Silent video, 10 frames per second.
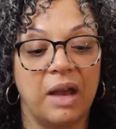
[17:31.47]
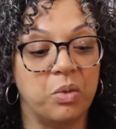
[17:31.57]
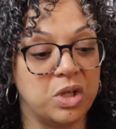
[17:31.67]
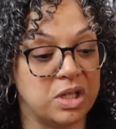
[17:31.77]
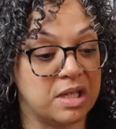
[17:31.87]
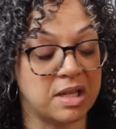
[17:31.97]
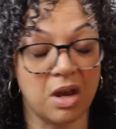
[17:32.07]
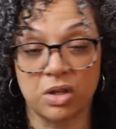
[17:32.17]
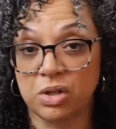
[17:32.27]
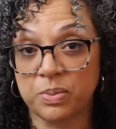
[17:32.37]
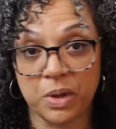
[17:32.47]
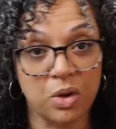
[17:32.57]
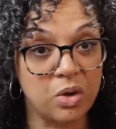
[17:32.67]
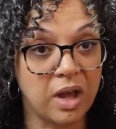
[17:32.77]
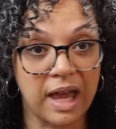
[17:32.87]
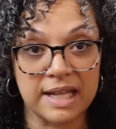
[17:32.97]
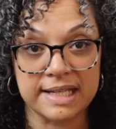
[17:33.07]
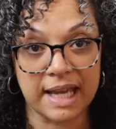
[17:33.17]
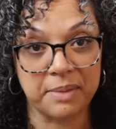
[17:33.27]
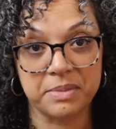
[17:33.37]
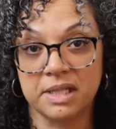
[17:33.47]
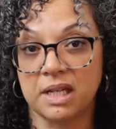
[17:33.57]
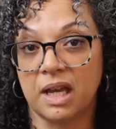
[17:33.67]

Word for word: which is a super cool concept.